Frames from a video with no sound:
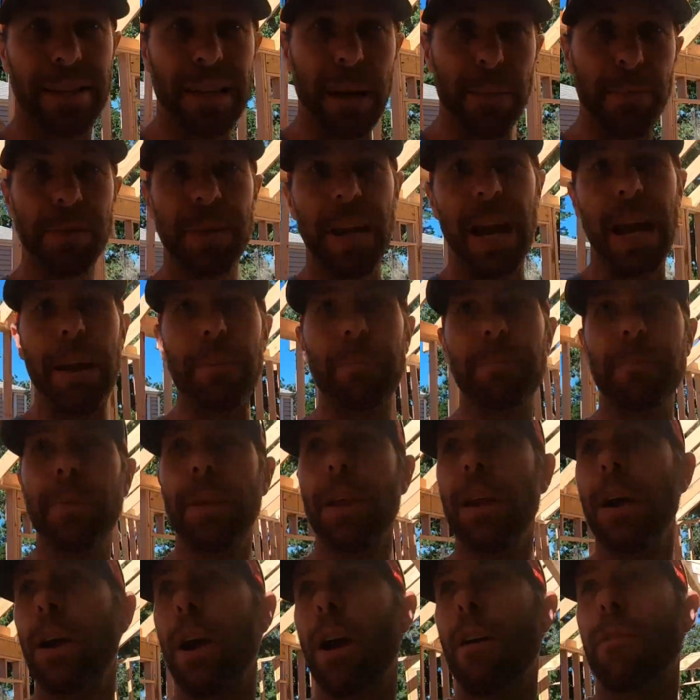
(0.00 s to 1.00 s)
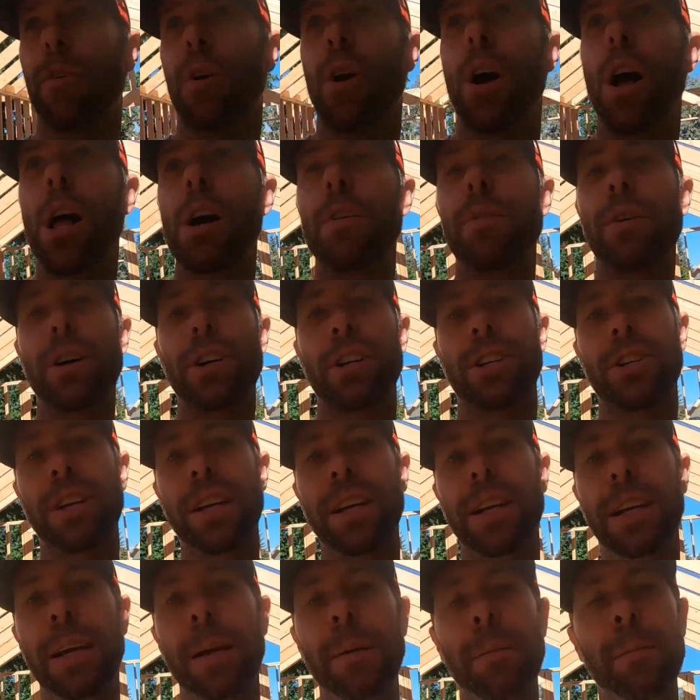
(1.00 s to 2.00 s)
zip tape for all of our
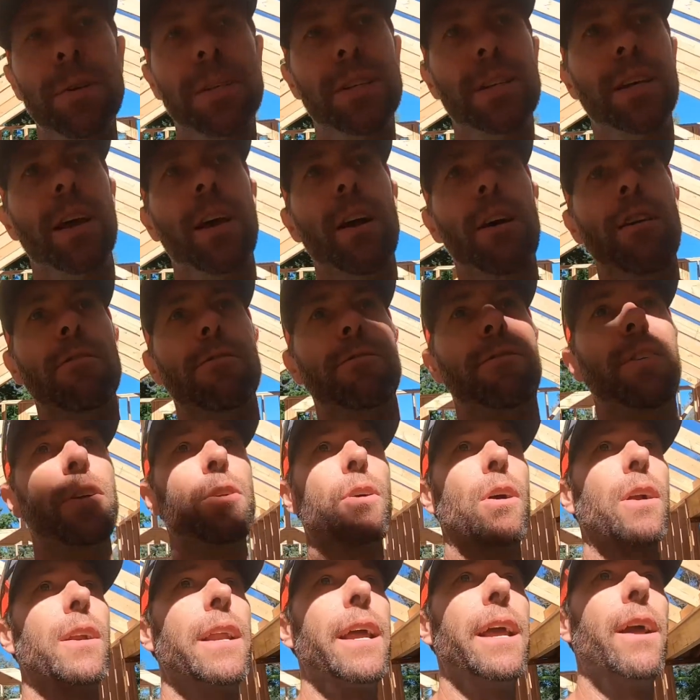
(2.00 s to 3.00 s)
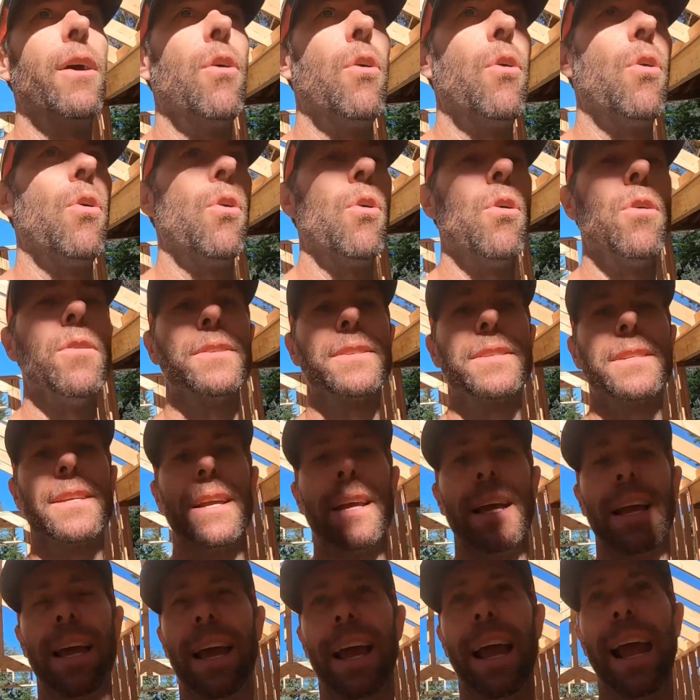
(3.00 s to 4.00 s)
seams, fill our nail holes,
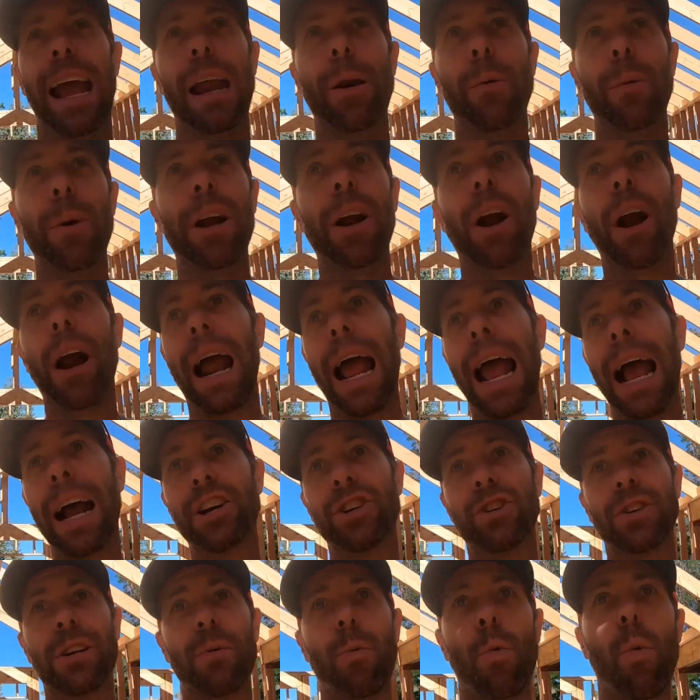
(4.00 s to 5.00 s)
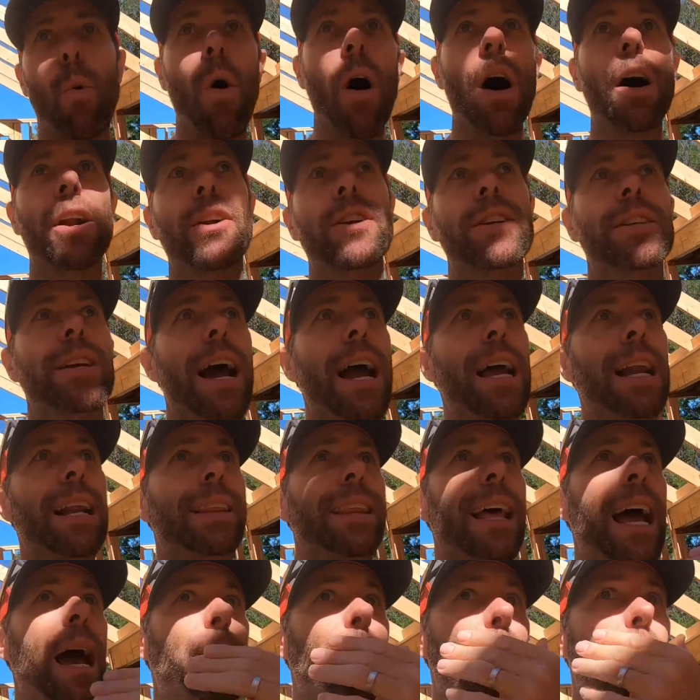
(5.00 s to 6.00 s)
and we are actually watertight
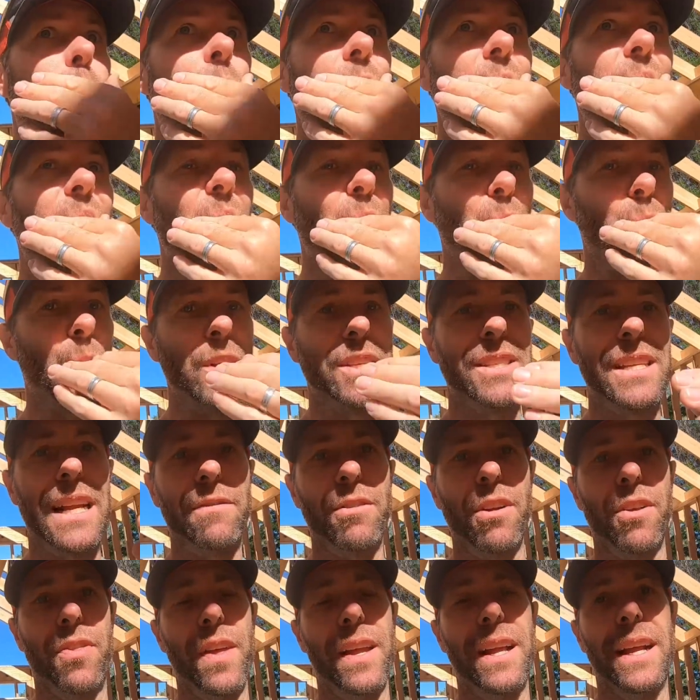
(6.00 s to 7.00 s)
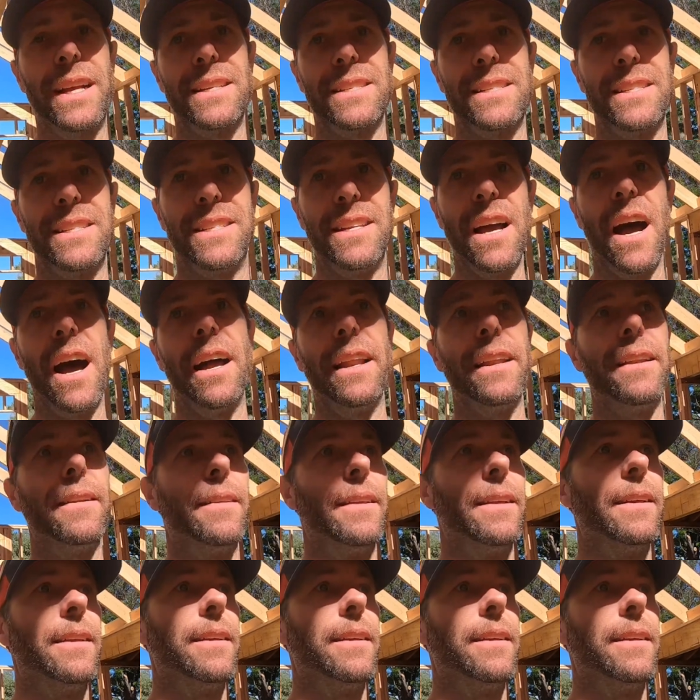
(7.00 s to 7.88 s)
at that point once everything is done.